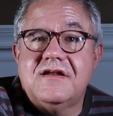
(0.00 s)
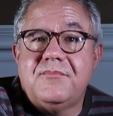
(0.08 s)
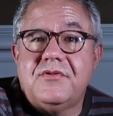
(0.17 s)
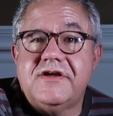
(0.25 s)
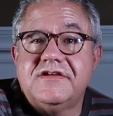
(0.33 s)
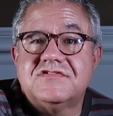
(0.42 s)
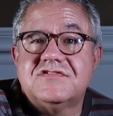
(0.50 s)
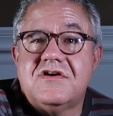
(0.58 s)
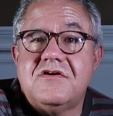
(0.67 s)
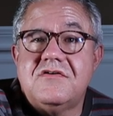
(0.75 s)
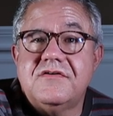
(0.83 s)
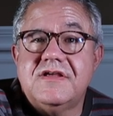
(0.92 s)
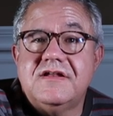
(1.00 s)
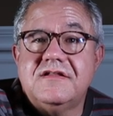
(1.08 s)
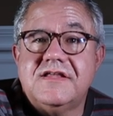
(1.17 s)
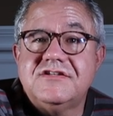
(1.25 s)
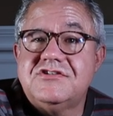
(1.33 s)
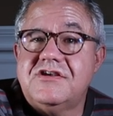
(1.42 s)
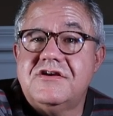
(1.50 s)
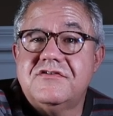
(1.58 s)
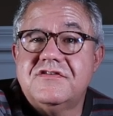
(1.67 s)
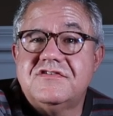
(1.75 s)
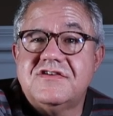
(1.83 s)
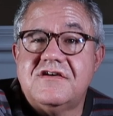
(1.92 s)
I play a song and let you hear
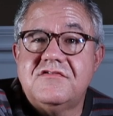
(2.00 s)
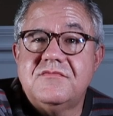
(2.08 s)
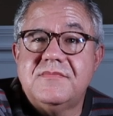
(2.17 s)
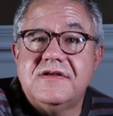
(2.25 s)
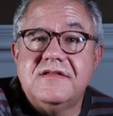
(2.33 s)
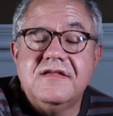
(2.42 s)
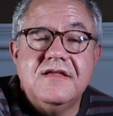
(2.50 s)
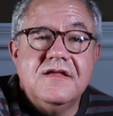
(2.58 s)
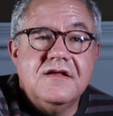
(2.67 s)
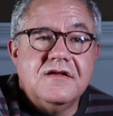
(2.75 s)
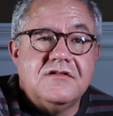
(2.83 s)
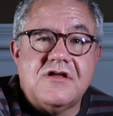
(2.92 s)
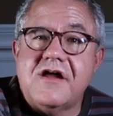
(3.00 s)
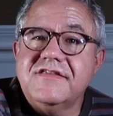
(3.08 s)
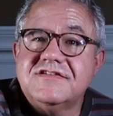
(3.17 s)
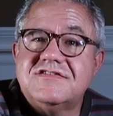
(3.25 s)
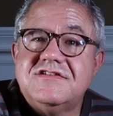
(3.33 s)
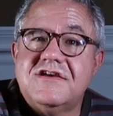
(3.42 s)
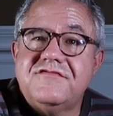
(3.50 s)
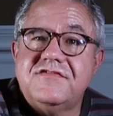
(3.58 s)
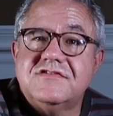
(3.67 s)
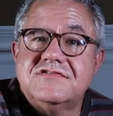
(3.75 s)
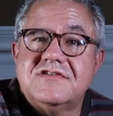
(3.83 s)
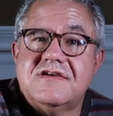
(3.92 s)
the tone, but a lot of this stuff
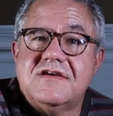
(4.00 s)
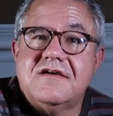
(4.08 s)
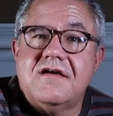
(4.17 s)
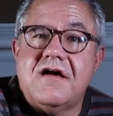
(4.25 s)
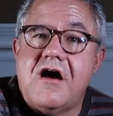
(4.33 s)
is uh,